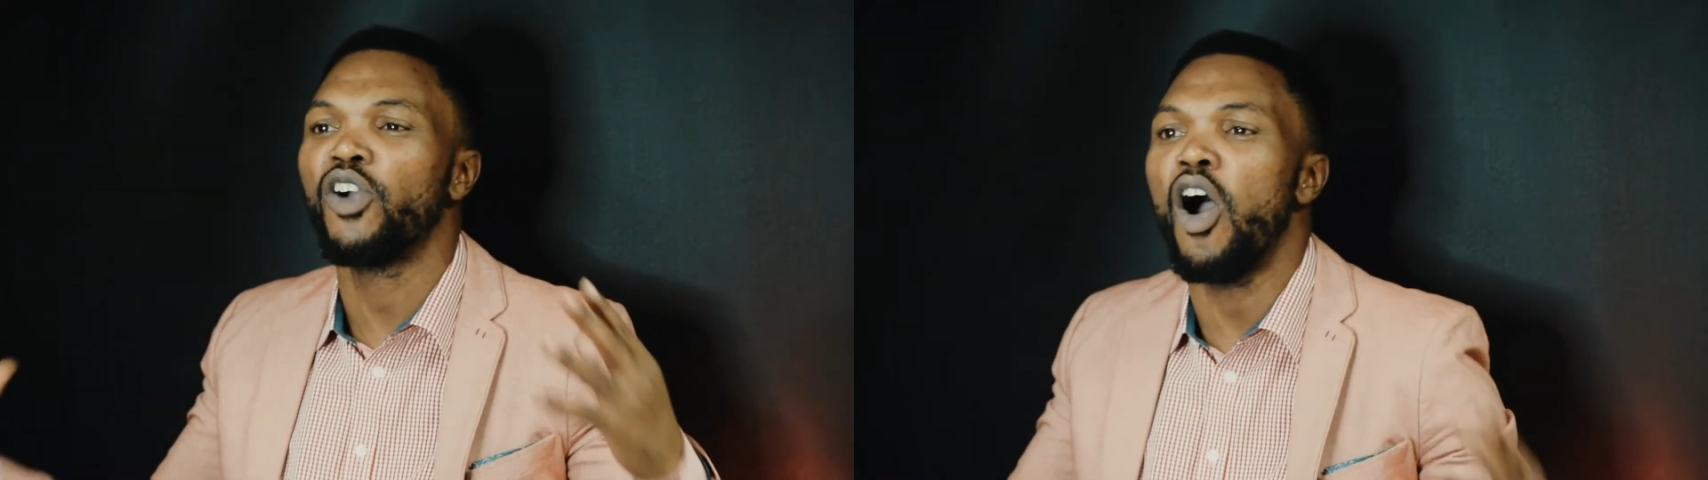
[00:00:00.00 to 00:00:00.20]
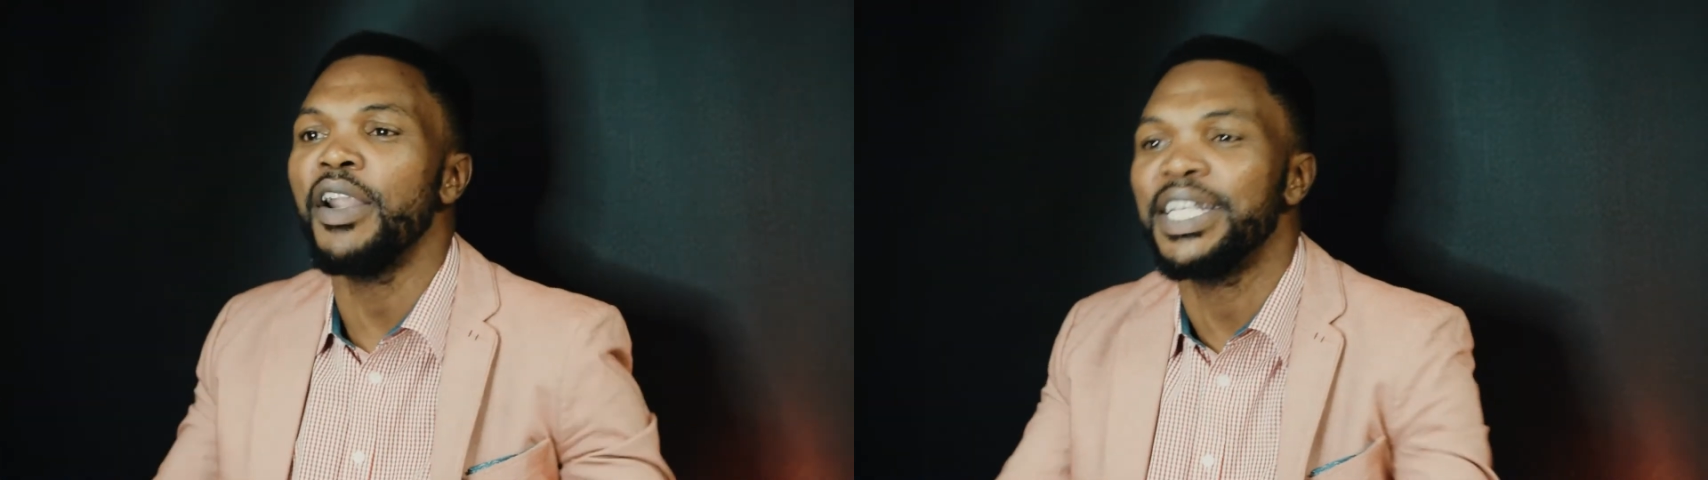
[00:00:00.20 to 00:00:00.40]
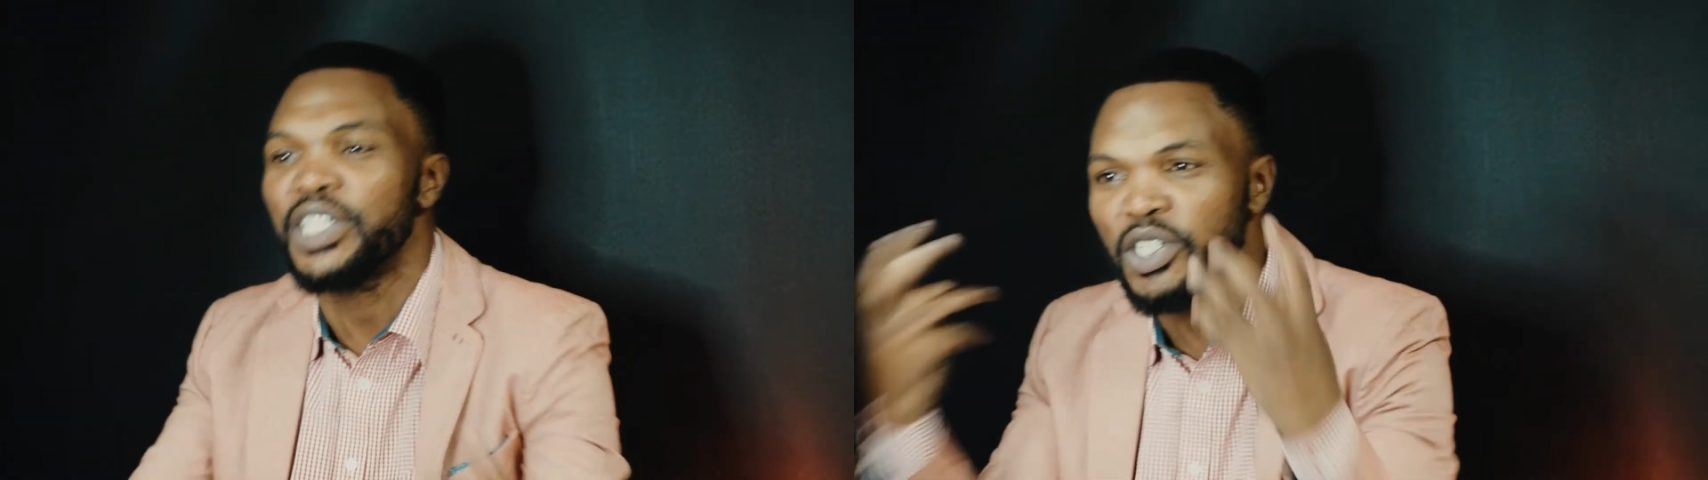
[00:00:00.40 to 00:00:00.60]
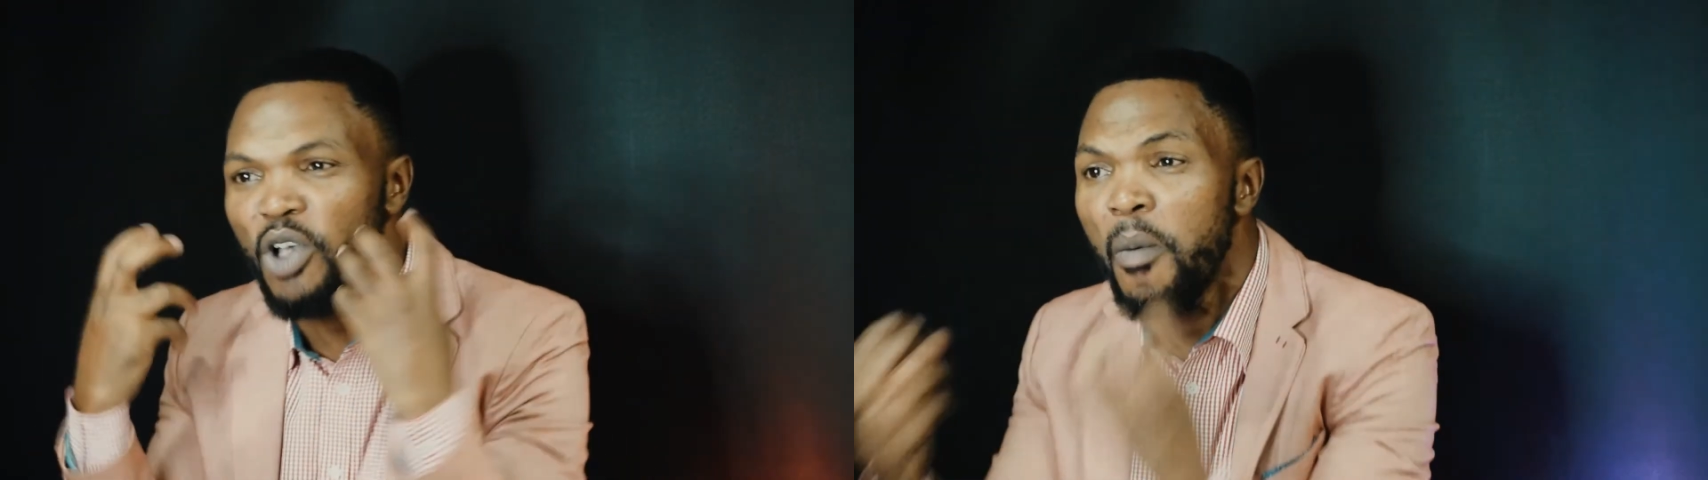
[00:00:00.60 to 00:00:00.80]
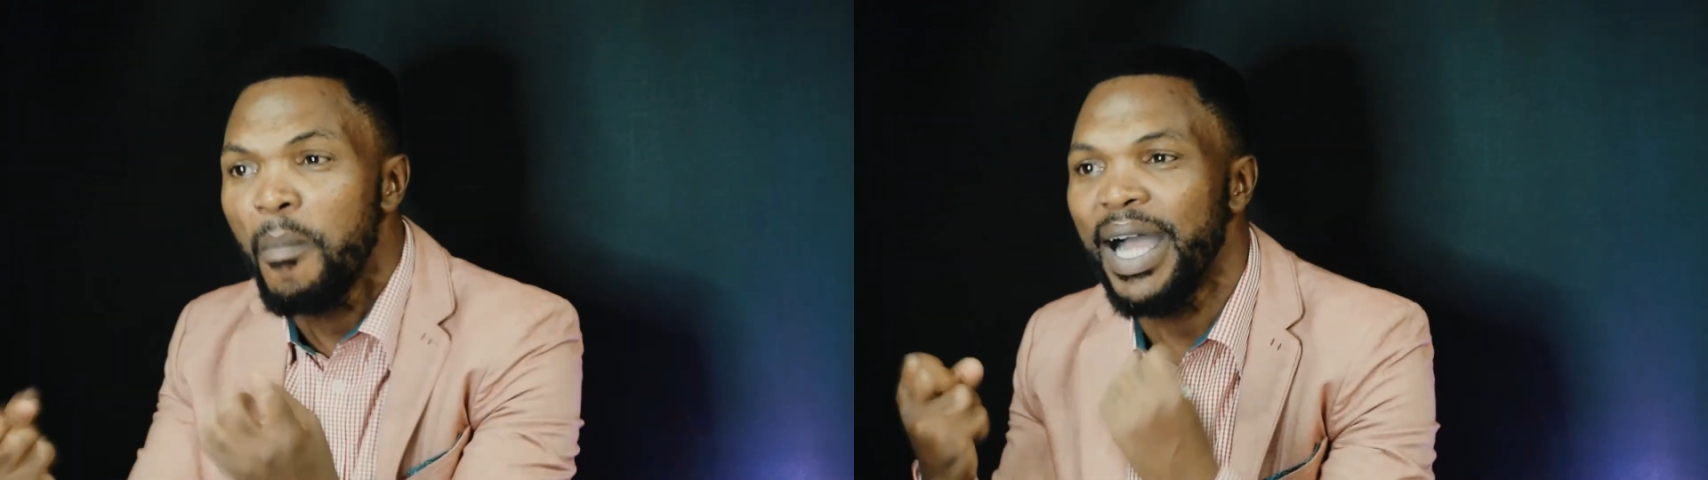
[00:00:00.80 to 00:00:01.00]
God is
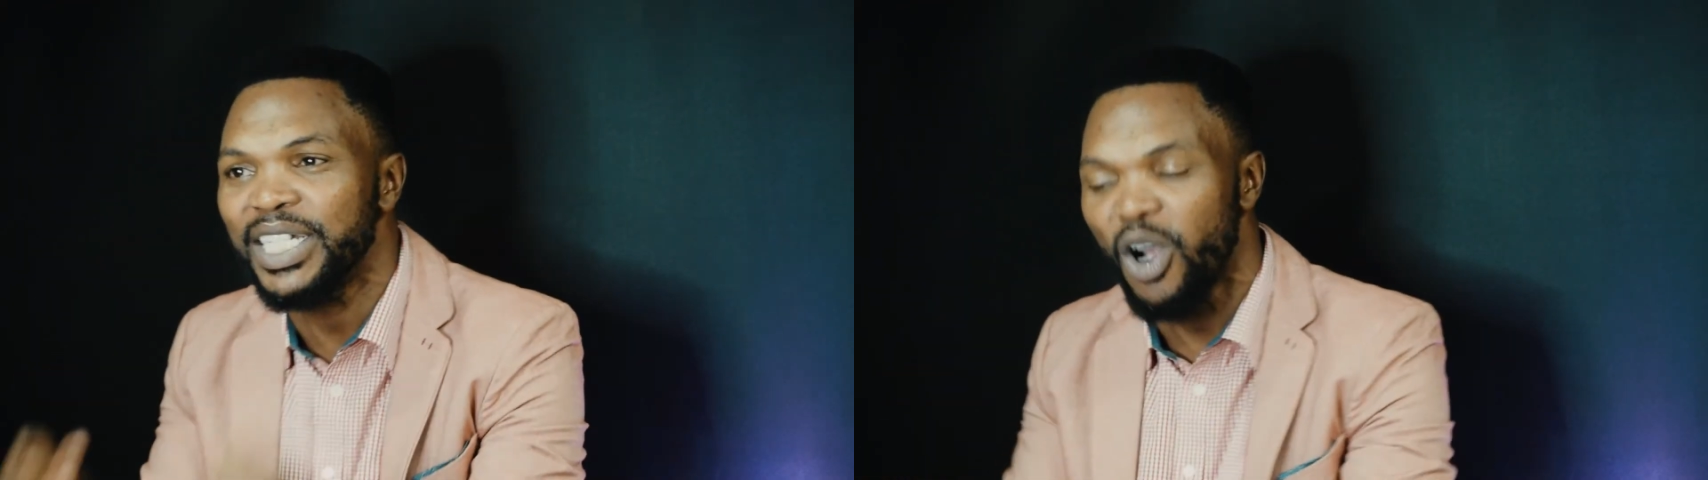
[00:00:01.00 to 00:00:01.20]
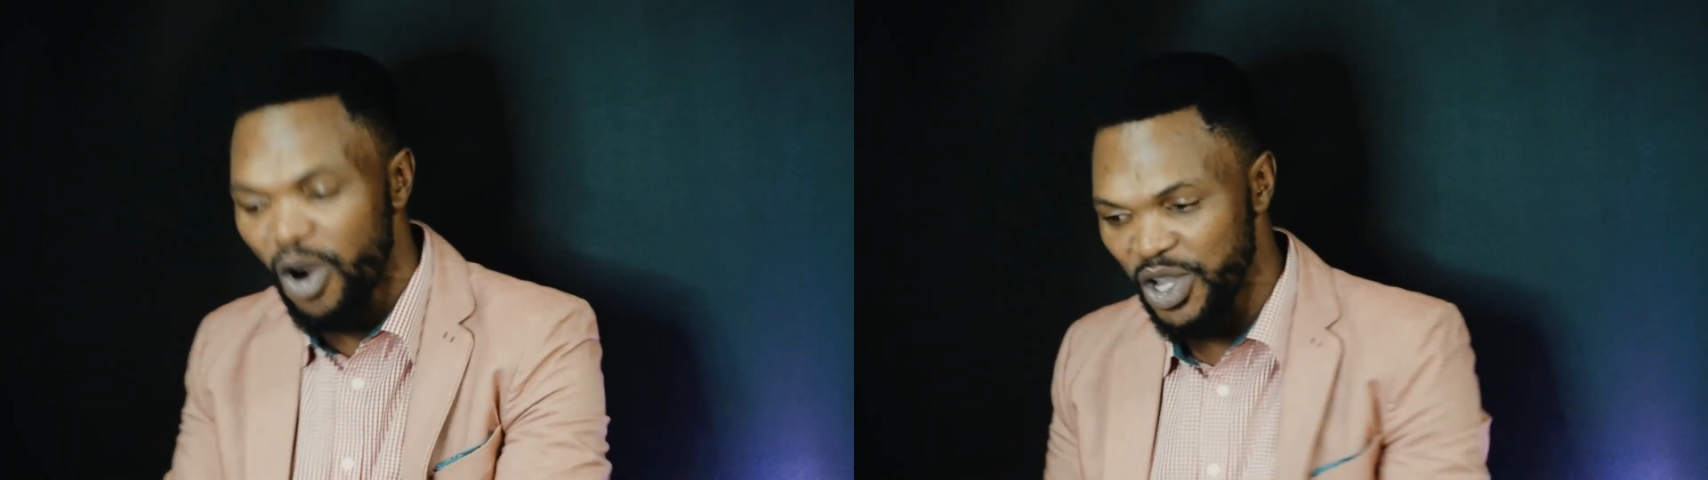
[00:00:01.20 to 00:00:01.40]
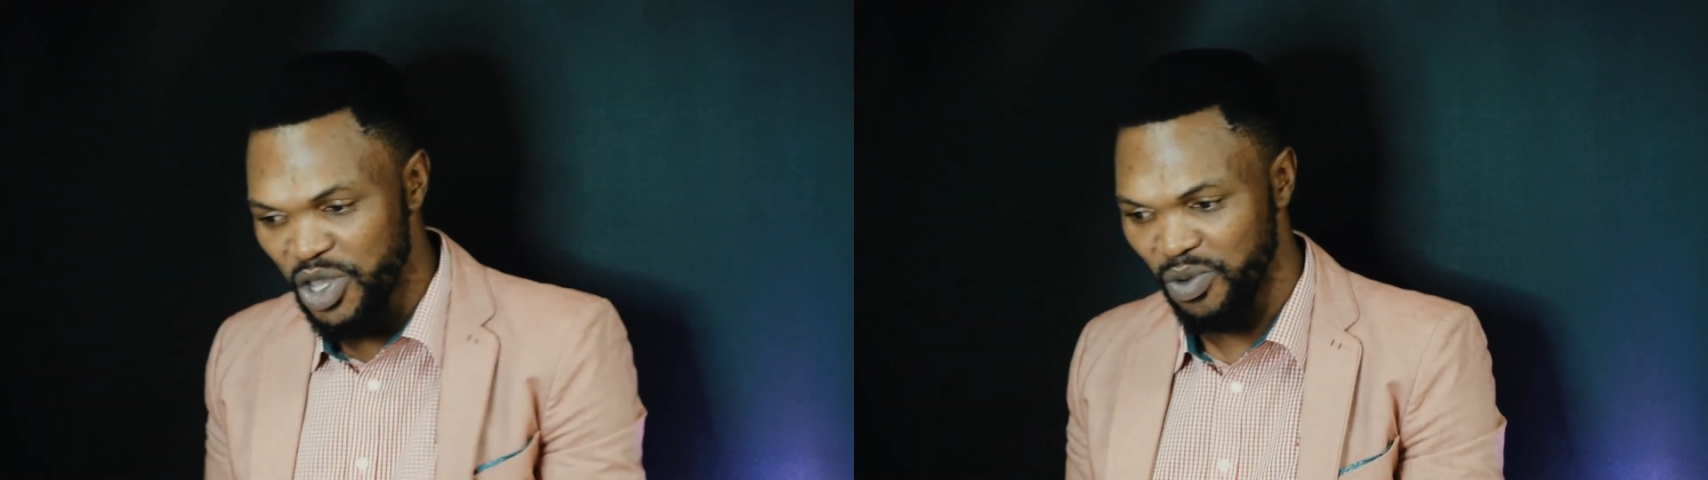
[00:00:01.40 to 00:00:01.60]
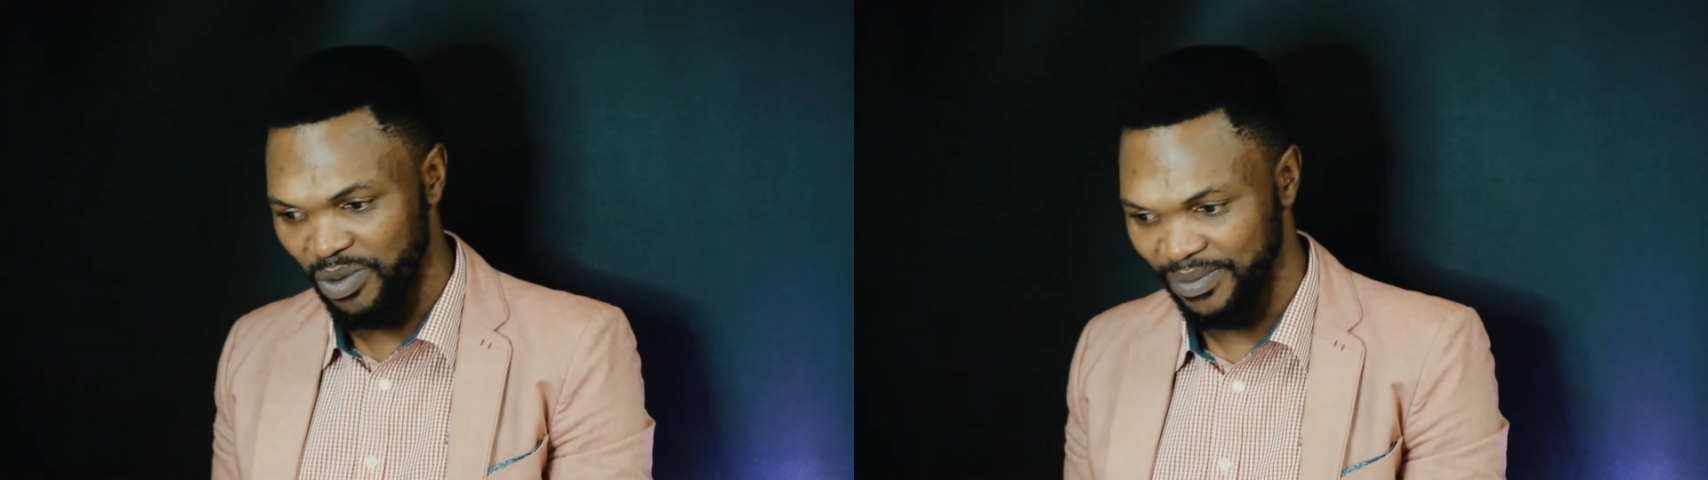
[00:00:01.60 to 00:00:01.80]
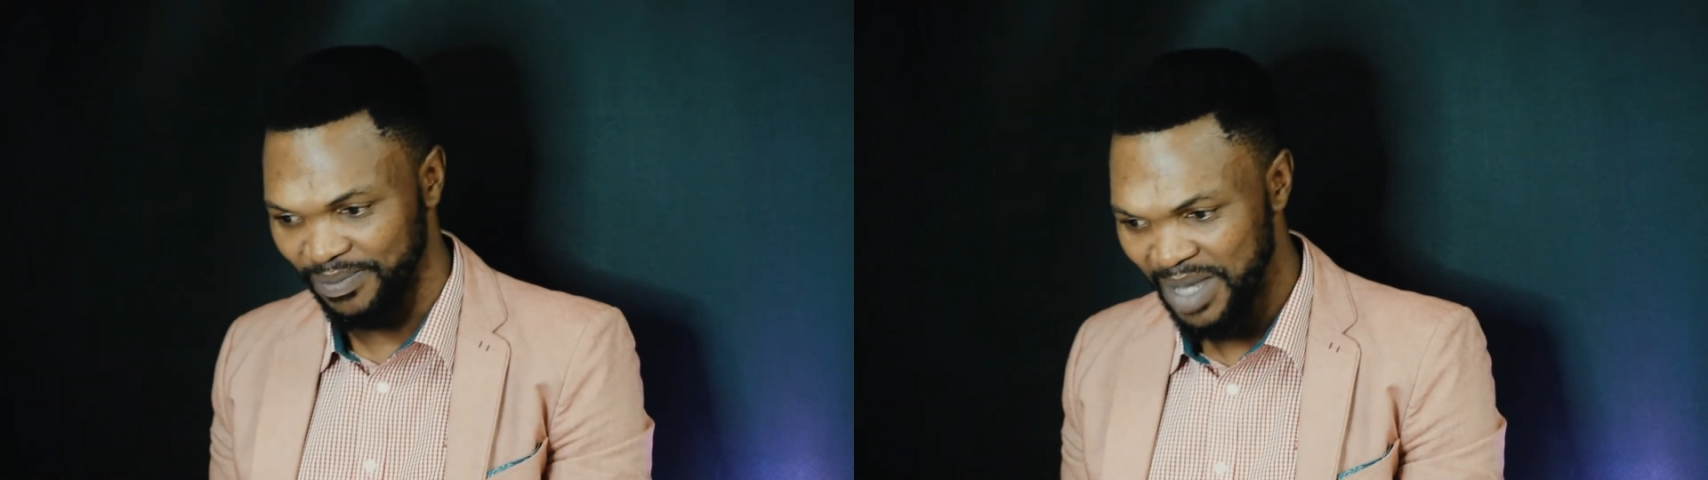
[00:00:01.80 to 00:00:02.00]
so much on you,